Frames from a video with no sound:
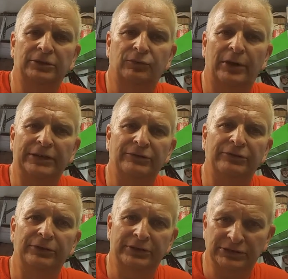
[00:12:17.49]
good
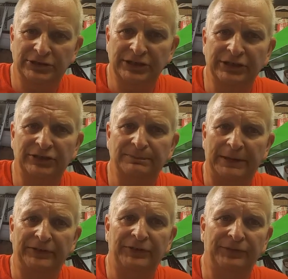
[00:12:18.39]
razor, and it's
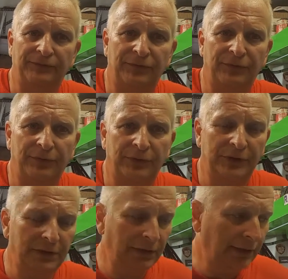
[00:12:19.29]
inexpensive for
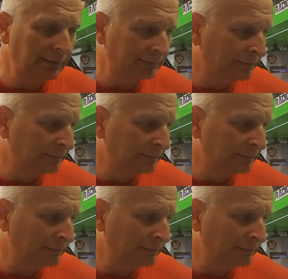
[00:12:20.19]
the